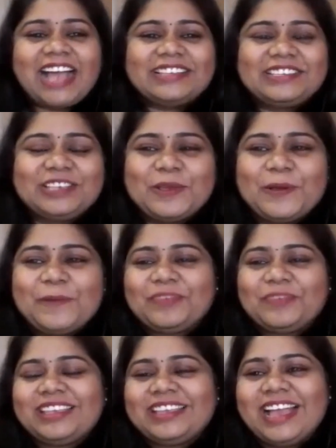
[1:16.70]
So,
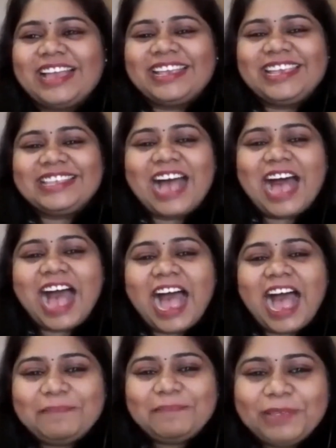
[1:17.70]
Geetha,
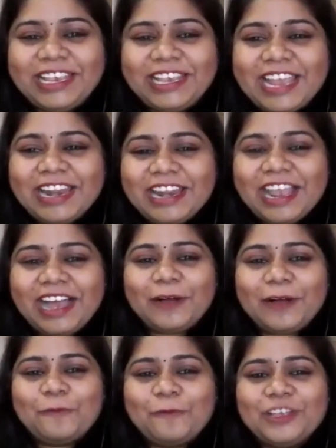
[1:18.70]
I'll begin
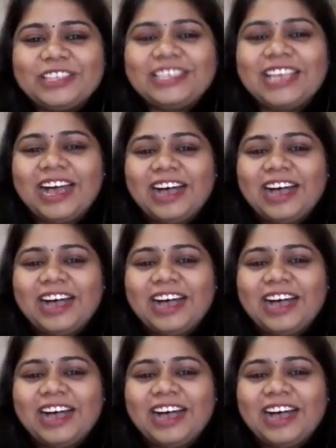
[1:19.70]
with